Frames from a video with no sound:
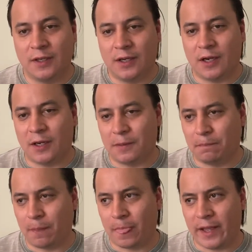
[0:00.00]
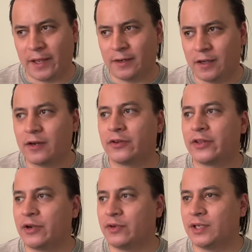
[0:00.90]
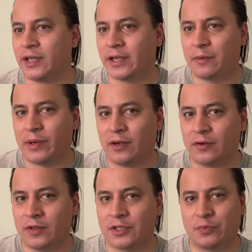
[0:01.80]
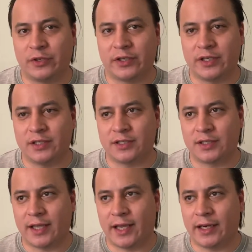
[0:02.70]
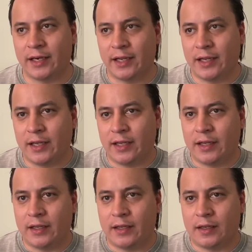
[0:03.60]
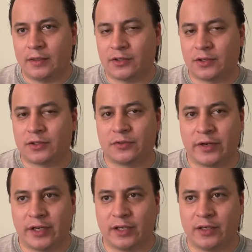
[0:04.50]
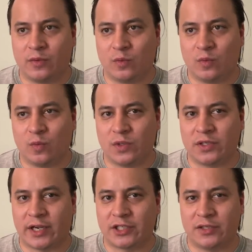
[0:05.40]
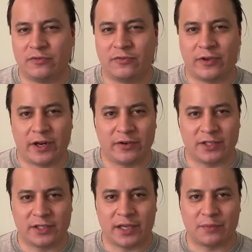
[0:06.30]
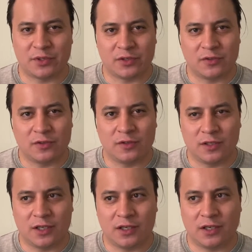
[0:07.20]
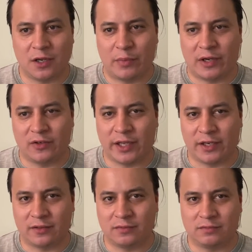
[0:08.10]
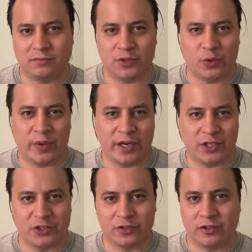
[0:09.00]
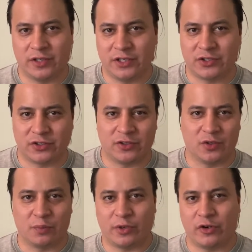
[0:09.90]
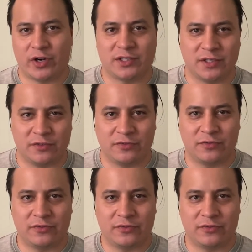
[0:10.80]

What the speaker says: And another thing I really like about this book is that Dr. Rankin was actually very skeptical about like New Age or Eastern or progressive